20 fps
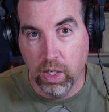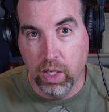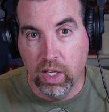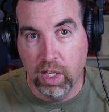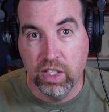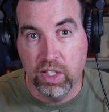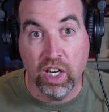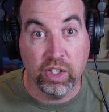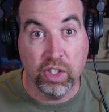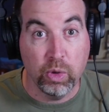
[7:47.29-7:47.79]

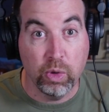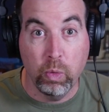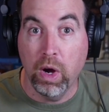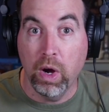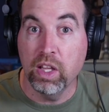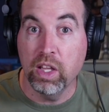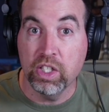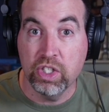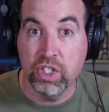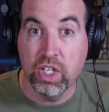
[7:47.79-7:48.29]
Dr.
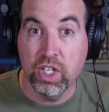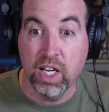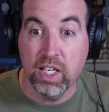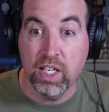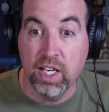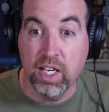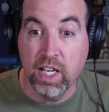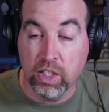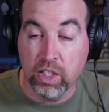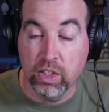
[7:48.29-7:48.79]
Wallace J.
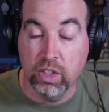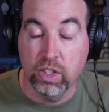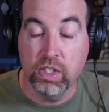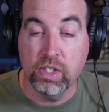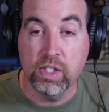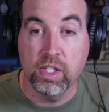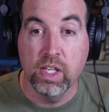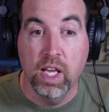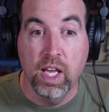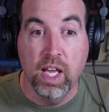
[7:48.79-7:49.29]

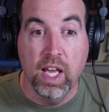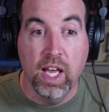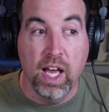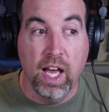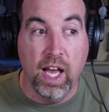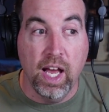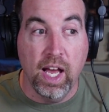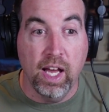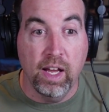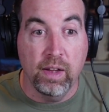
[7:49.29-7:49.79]
Nichols.
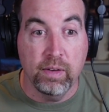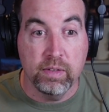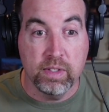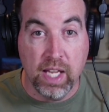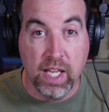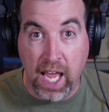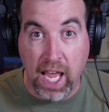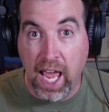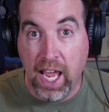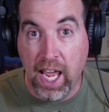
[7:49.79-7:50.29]
Him
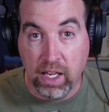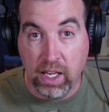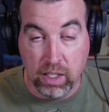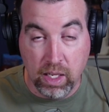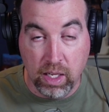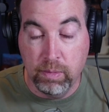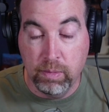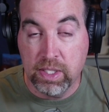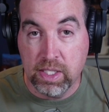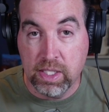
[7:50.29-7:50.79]

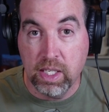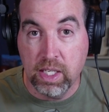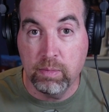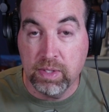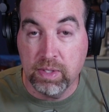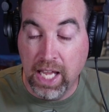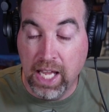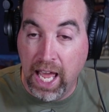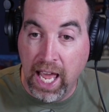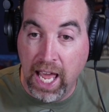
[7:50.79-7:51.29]
and his team
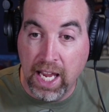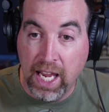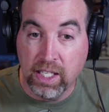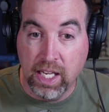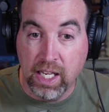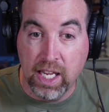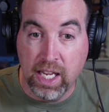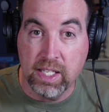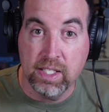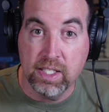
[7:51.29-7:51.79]
tagged
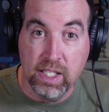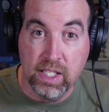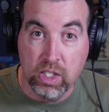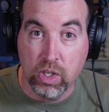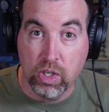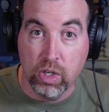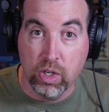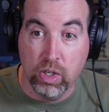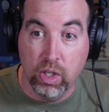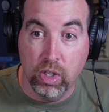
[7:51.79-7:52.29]
a sea
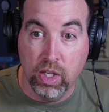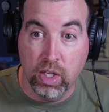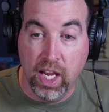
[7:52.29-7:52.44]
turtle,